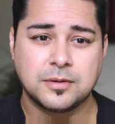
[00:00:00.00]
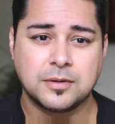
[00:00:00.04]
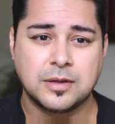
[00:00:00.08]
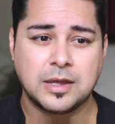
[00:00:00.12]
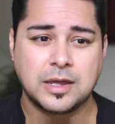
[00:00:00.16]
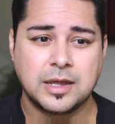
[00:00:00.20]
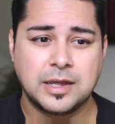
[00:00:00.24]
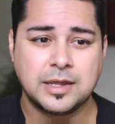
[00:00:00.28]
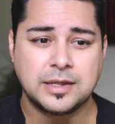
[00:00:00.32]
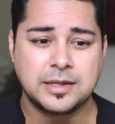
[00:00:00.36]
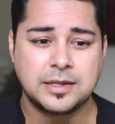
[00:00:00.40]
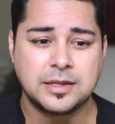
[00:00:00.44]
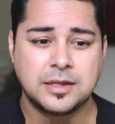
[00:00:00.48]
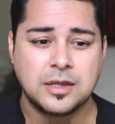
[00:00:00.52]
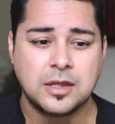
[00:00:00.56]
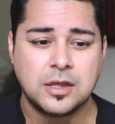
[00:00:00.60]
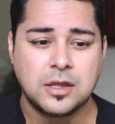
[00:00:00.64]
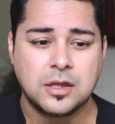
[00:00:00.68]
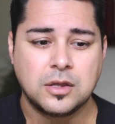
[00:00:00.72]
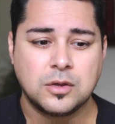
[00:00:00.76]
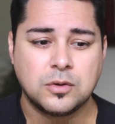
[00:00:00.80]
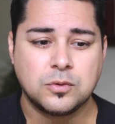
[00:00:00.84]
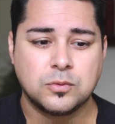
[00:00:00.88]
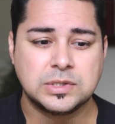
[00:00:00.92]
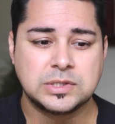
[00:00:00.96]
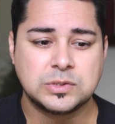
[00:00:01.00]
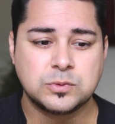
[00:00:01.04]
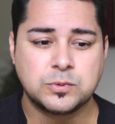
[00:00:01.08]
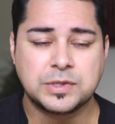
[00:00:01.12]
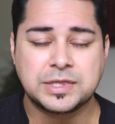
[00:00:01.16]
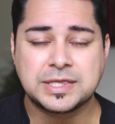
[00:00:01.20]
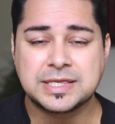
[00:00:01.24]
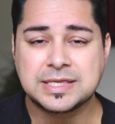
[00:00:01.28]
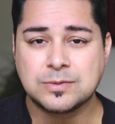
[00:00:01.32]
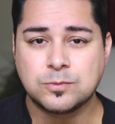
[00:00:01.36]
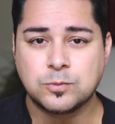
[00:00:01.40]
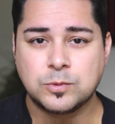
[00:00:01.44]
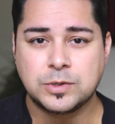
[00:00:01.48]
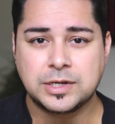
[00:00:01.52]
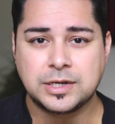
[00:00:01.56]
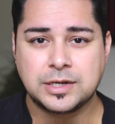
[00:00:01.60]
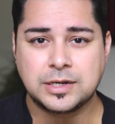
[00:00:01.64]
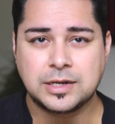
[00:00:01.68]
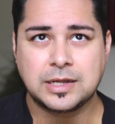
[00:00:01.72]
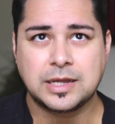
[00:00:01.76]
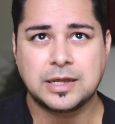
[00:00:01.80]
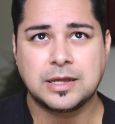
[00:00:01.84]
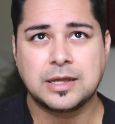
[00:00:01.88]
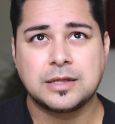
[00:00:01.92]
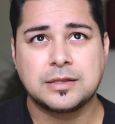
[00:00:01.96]
I was with
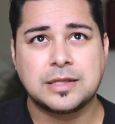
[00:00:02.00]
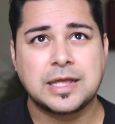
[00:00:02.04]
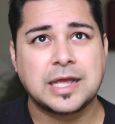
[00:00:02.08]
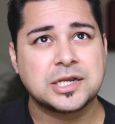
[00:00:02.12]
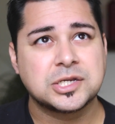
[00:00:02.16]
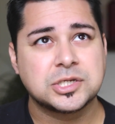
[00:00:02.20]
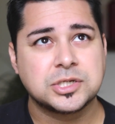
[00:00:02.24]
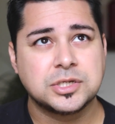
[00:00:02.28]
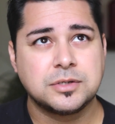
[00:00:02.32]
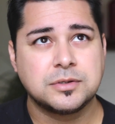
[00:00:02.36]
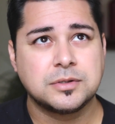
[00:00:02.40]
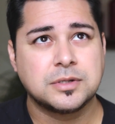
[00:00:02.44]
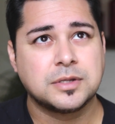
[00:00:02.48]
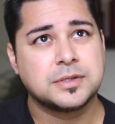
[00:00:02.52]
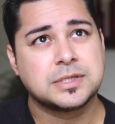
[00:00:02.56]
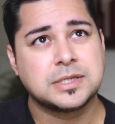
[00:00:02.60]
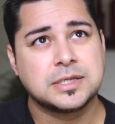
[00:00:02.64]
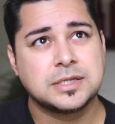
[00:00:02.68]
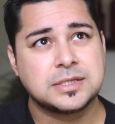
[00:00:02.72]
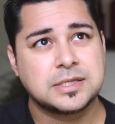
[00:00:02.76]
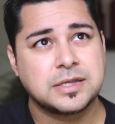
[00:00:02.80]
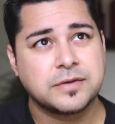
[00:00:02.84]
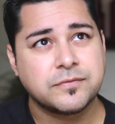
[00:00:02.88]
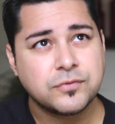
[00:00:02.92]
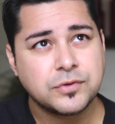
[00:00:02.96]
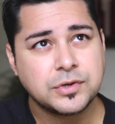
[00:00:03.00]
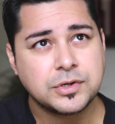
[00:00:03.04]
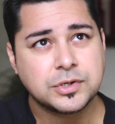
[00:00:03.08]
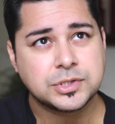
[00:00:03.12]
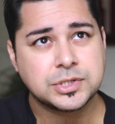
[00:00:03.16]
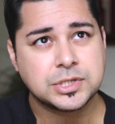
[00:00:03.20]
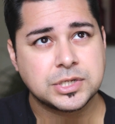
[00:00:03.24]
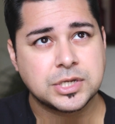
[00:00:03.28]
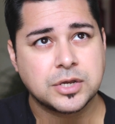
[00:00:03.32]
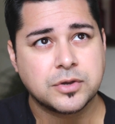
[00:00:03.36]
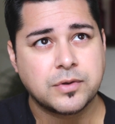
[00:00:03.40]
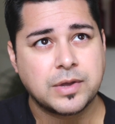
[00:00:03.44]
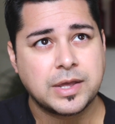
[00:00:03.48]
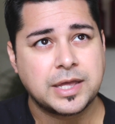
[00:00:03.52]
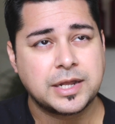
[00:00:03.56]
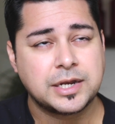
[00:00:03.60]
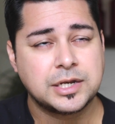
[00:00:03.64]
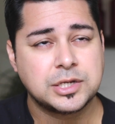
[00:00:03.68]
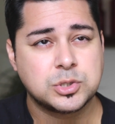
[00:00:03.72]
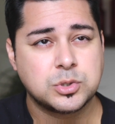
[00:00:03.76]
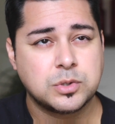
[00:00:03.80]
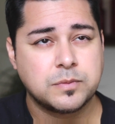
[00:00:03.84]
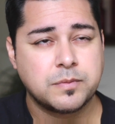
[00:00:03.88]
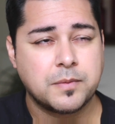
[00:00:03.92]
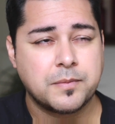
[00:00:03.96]
someone. Actually, let's say several years ago, I had a
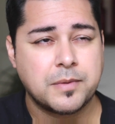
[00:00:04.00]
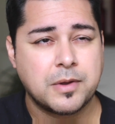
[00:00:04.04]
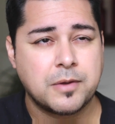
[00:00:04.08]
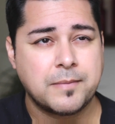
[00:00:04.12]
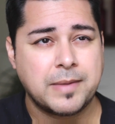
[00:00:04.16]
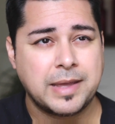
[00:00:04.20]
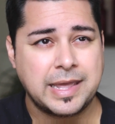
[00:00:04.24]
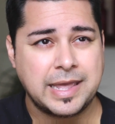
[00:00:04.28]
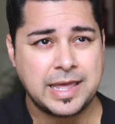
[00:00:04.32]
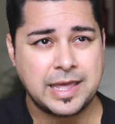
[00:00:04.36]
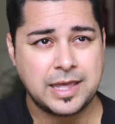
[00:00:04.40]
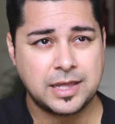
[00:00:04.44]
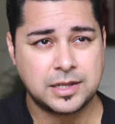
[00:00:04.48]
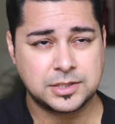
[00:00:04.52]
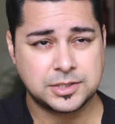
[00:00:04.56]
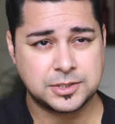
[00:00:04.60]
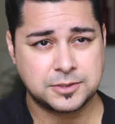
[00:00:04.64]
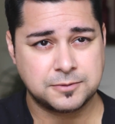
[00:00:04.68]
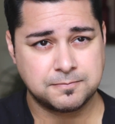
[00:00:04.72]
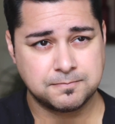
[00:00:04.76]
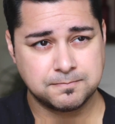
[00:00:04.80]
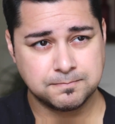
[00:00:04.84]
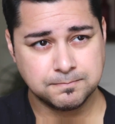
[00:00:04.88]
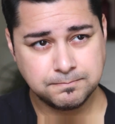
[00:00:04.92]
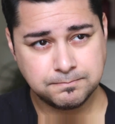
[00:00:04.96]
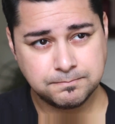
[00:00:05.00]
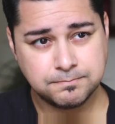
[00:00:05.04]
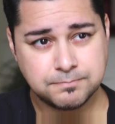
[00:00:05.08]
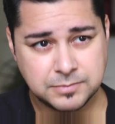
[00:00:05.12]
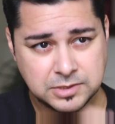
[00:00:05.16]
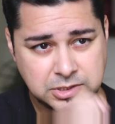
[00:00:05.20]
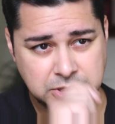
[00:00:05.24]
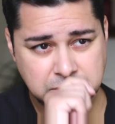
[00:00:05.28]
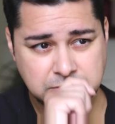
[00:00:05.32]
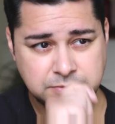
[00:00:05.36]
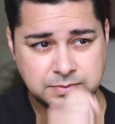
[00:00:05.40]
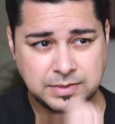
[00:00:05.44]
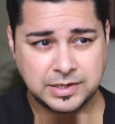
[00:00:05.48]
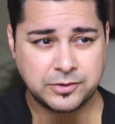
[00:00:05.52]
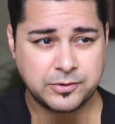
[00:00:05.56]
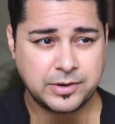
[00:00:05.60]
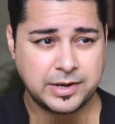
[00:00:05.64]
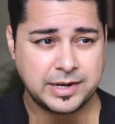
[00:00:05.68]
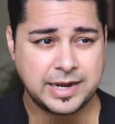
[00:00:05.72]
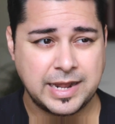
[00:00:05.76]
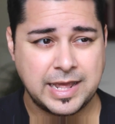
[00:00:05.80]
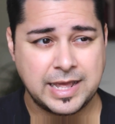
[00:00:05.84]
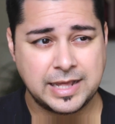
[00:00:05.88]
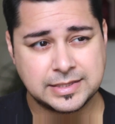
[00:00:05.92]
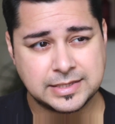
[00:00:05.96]
dream about my aunt. She was my
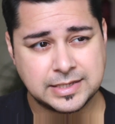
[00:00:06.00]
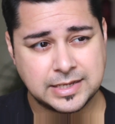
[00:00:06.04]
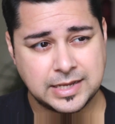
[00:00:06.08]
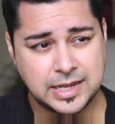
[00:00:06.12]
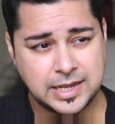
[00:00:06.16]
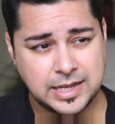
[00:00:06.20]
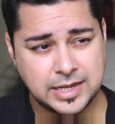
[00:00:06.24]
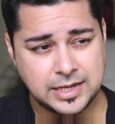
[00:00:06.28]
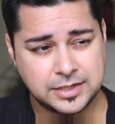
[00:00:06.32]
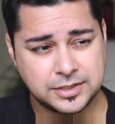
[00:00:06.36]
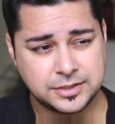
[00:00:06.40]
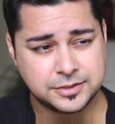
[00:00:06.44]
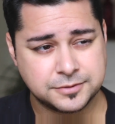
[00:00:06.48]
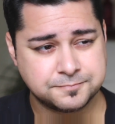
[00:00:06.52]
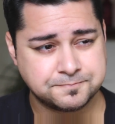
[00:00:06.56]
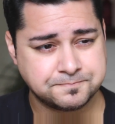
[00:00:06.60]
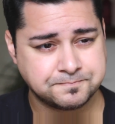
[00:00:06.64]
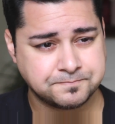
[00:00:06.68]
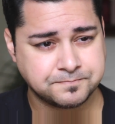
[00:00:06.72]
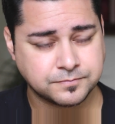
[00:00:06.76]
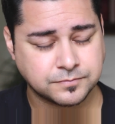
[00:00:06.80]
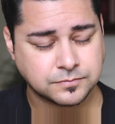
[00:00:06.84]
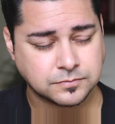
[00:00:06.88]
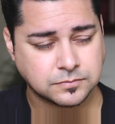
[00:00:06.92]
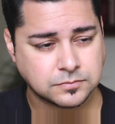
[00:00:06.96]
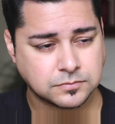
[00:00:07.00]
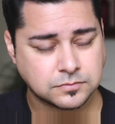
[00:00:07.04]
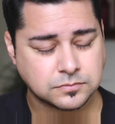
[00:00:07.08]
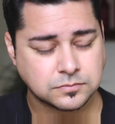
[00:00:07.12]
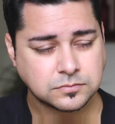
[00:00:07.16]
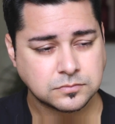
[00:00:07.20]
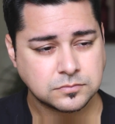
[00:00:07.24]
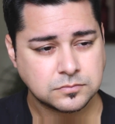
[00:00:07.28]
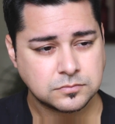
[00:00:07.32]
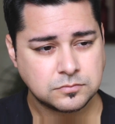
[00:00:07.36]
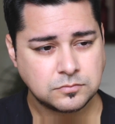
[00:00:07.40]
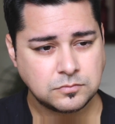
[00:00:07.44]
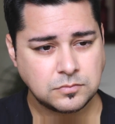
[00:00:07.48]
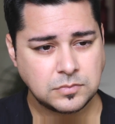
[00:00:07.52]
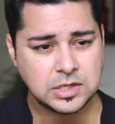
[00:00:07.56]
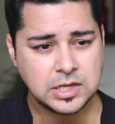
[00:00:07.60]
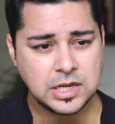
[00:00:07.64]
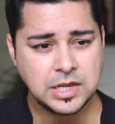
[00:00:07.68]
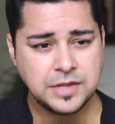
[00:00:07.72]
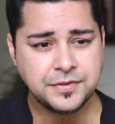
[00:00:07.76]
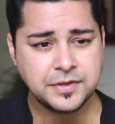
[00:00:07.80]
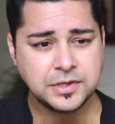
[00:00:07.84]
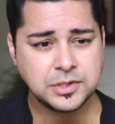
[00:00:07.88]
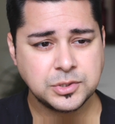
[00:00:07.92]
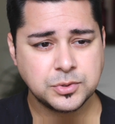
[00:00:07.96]
great aunt, and
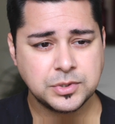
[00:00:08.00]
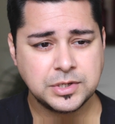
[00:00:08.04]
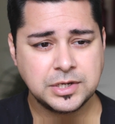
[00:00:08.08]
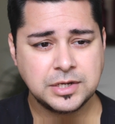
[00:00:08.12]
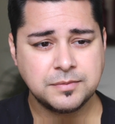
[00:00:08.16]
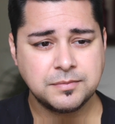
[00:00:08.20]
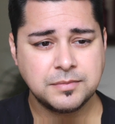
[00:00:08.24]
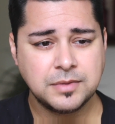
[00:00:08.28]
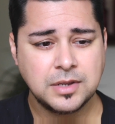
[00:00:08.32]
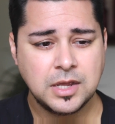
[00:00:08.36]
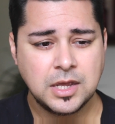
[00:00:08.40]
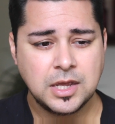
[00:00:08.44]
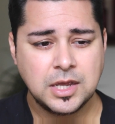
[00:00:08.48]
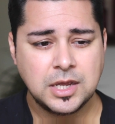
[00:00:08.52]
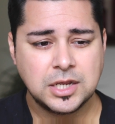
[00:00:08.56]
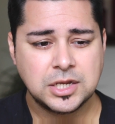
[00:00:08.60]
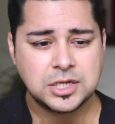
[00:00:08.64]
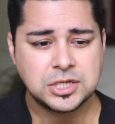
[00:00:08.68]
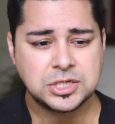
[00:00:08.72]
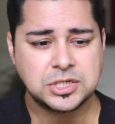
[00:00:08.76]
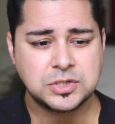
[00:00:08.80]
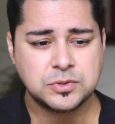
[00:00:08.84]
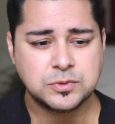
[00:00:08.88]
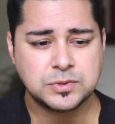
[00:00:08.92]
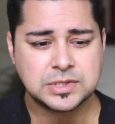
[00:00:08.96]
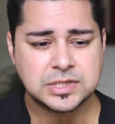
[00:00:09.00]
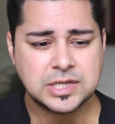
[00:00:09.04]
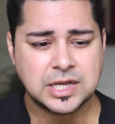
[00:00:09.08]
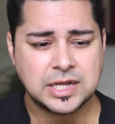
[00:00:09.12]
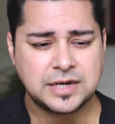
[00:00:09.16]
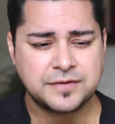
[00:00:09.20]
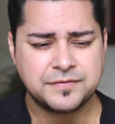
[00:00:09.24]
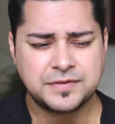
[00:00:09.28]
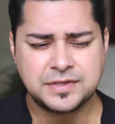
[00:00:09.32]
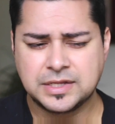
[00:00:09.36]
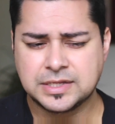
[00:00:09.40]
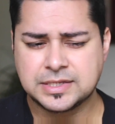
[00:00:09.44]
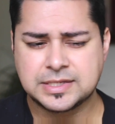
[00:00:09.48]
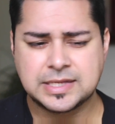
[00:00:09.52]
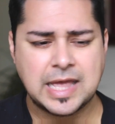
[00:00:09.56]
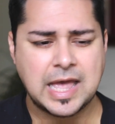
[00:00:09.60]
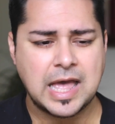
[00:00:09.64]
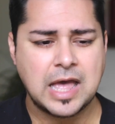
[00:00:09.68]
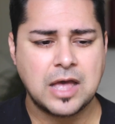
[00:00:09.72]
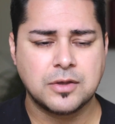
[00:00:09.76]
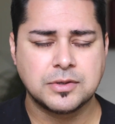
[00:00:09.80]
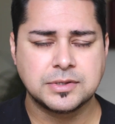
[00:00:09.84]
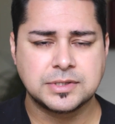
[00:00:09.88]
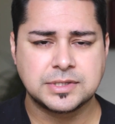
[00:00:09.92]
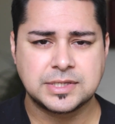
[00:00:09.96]
in the dream, she was kind of in this
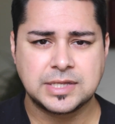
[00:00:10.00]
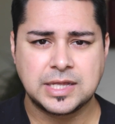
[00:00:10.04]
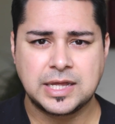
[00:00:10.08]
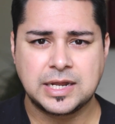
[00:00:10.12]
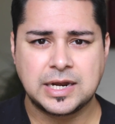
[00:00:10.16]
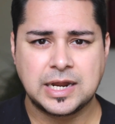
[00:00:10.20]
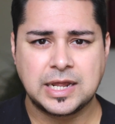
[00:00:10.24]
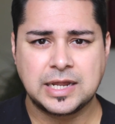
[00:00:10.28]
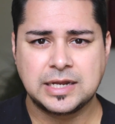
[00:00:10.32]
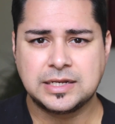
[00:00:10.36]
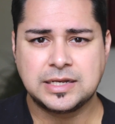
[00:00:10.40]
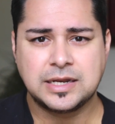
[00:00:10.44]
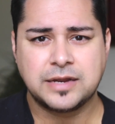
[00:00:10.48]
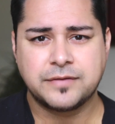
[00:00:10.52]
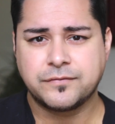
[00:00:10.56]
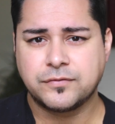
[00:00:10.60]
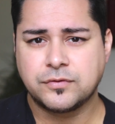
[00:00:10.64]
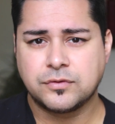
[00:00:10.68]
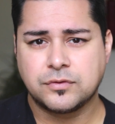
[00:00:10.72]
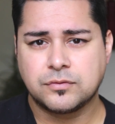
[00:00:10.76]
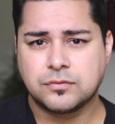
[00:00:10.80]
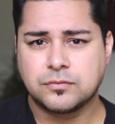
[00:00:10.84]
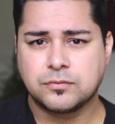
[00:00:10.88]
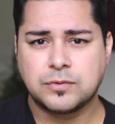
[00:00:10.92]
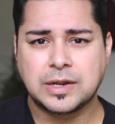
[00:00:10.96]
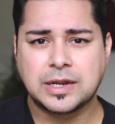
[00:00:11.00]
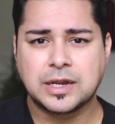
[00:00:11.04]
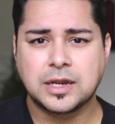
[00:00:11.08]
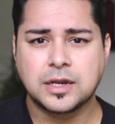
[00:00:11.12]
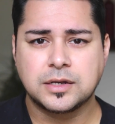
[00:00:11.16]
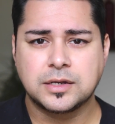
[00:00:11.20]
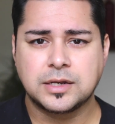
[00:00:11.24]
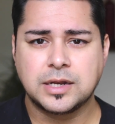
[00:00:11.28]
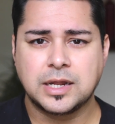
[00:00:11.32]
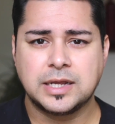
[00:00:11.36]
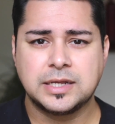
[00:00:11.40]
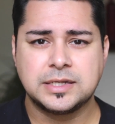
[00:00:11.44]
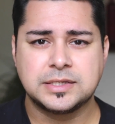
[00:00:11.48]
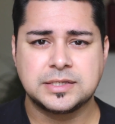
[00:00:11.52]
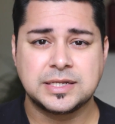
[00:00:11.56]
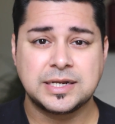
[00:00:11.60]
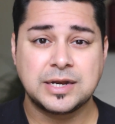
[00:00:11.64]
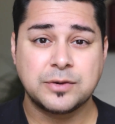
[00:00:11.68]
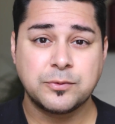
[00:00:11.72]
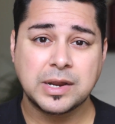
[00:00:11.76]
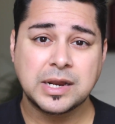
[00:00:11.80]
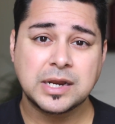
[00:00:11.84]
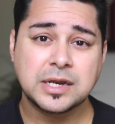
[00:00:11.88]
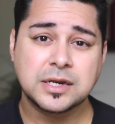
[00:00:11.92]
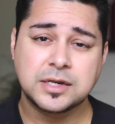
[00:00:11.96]
house that I'd never recognized. And I
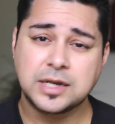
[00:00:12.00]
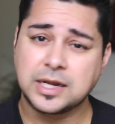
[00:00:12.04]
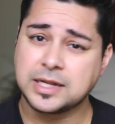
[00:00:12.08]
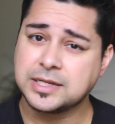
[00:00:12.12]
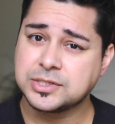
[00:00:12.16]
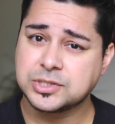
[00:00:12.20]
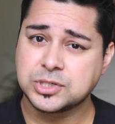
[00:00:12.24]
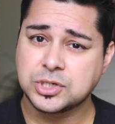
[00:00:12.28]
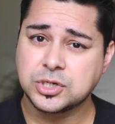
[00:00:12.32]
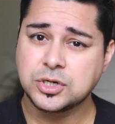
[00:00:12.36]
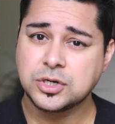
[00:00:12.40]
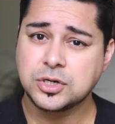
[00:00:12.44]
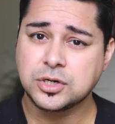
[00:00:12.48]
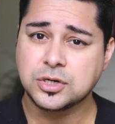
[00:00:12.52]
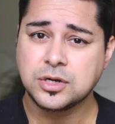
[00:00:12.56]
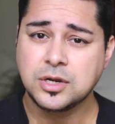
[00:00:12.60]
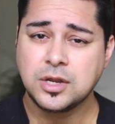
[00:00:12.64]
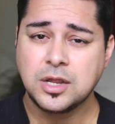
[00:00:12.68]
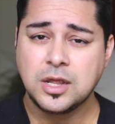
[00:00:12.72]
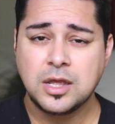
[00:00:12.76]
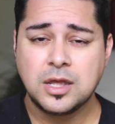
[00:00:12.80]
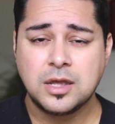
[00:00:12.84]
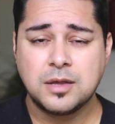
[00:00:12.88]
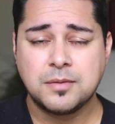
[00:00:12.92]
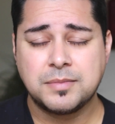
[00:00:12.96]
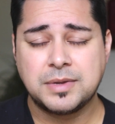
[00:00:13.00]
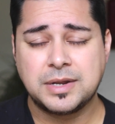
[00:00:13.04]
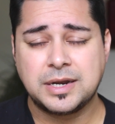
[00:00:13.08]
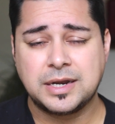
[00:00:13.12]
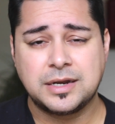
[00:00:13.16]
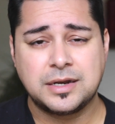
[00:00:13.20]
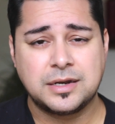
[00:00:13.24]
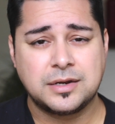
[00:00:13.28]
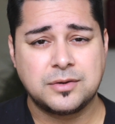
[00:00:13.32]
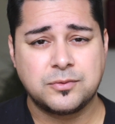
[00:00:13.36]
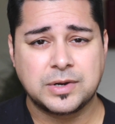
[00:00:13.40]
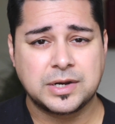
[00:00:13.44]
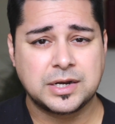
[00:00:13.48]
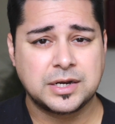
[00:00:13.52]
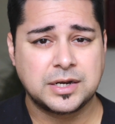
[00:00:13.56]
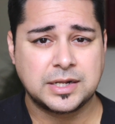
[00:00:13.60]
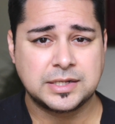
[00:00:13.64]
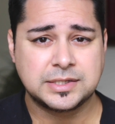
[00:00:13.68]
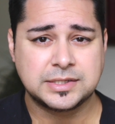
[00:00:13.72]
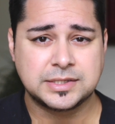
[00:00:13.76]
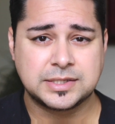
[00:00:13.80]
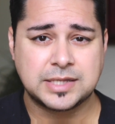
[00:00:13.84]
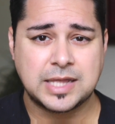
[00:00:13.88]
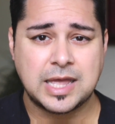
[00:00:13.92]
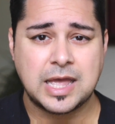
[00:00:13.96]
recognized her, but I didn't
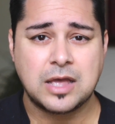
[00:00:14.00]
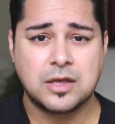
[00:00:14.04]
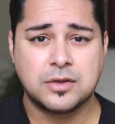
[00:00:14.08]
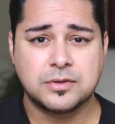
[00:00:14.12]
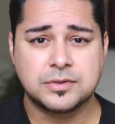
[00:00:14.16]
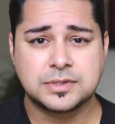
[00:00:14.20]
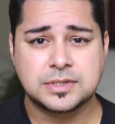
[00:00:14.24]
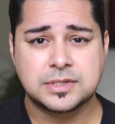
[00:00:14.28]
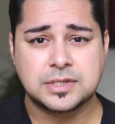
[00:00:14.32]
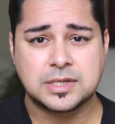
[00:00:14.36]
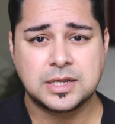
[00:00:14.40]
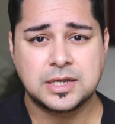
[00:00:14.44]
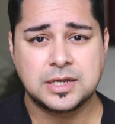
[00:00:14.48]
recognize this house.